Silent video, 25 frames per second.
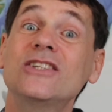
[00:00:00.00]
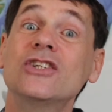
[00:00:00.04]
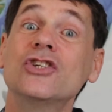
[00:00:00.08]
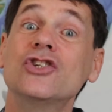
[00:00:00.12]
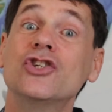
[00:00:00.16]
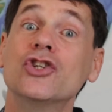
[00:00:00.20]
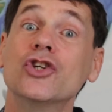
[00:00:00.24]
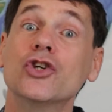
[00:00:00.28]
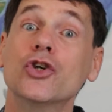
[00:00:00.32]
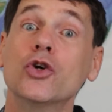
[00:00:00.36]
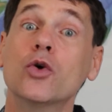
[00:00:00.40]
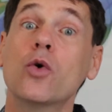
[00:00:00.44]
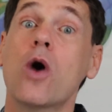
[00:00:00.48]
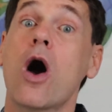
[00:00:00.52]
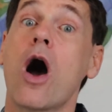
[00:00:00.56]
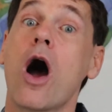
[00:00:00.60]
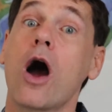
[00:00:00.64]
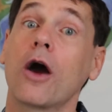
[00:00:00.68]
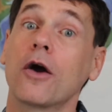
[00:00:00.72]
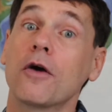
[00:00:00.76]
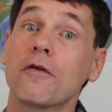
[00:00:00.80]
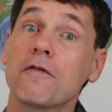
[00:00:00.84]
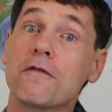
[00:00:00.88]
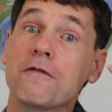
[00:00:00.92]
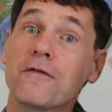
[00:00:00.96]
do
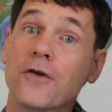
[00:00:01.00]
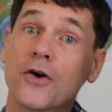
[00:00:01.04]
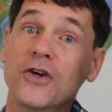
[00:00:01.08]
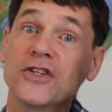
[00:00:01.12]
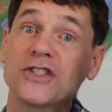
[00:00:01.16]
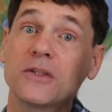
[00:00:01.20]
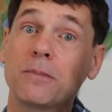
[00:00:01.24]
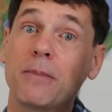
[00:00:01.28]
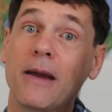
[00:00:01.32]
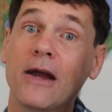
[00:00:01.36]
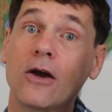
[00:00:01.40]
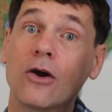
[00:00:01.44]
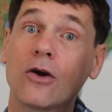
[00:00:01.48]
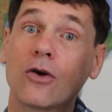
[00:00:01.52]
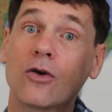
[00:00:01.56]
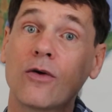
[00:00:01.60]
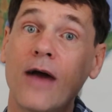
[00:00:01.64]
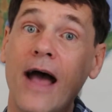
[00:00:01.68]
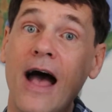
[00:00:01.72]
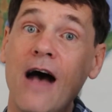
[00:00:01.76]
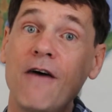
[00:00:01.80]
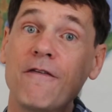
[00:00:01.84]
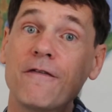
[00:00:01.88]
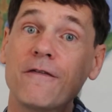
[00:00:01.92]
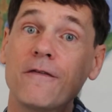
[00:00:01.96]
our first
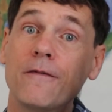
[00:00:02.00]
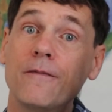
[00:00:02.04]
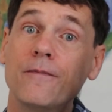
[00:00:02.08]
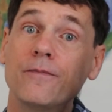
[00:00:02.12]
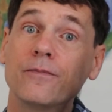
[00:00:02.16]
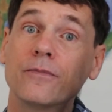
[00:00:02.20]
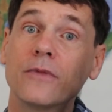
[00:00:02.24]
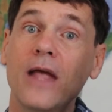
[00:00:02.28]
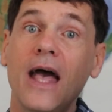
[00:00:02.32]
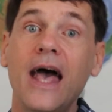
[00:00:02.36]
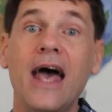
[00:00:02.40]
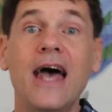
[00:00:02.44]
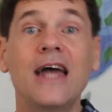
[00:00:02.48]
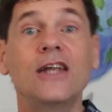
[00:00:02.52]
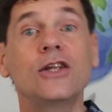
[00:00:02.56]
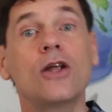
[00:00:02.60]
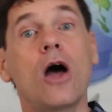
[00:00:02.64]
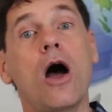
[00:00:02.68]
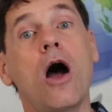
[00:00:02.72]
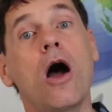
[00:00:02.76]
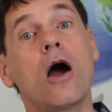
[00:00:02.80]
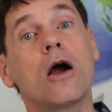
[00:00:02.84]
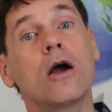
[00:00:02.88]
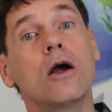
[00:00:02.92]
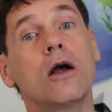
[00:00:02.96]
paragraph and
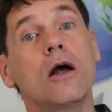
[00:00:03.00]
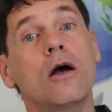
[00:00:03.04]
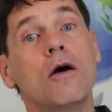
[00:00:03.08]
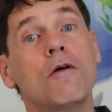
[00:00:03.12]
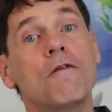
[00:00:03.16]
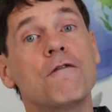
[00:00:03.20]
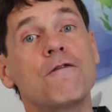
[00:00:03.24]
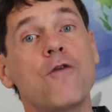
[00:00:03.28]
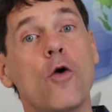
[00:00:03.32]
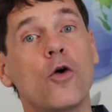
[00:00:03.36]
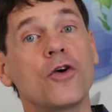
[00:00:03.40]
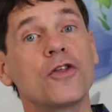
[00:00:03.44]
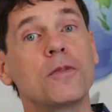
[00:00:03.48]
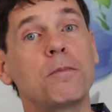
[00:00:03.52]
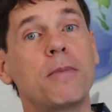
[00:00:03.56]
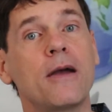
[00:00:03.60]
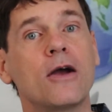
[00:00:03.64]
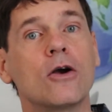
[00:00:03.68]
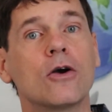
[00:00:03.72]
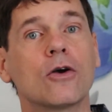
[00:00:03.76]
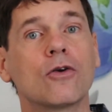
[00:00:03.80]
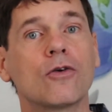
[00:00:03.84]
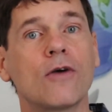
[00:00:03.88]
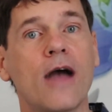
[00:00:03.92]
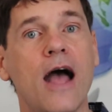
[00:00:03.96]
our fourth
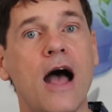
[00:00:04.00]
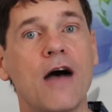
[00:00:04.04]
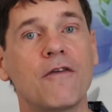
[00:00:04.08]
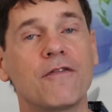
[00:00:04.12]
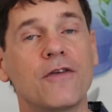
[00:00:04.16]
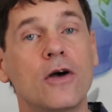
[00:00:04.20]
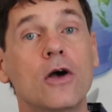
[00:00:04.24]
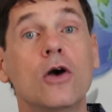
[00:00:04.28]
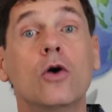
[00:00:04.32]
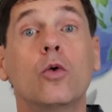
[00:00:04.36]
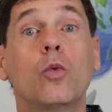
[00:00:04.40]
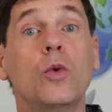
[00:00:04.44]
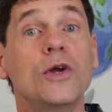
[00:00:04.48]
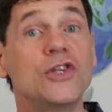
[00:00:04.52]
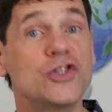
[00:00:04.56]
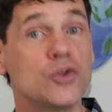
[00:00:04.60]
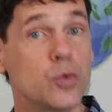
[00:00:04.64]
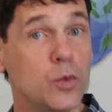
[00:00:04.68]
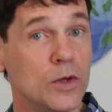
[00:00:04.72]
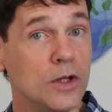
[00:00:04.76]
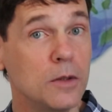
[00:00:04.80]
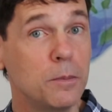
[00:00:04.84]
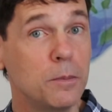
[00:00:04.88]
paragraph, which will